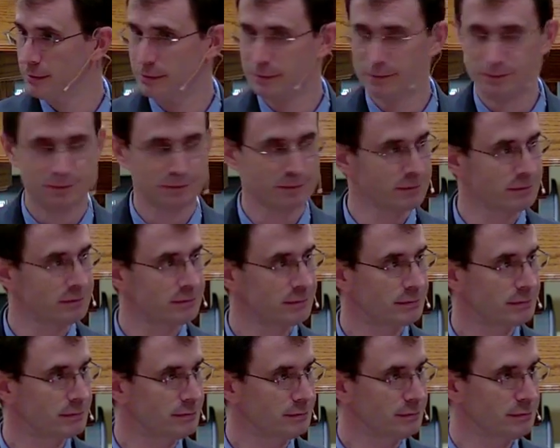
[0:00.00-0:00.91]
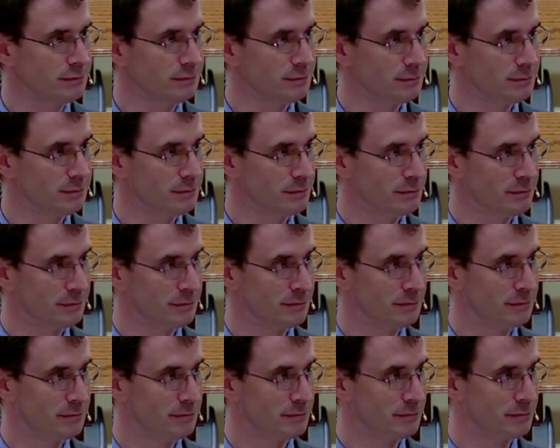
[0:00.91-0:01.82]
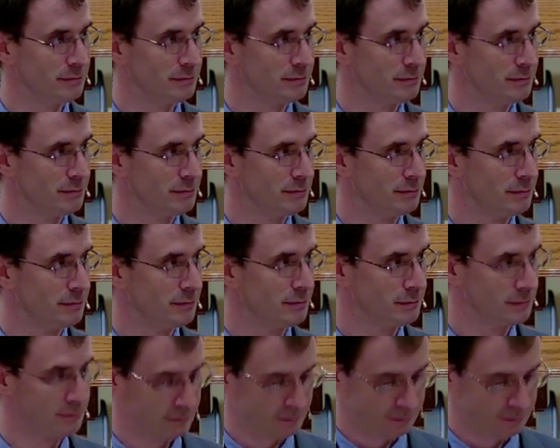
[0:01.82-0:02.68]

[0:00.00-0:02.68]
Nothing is said.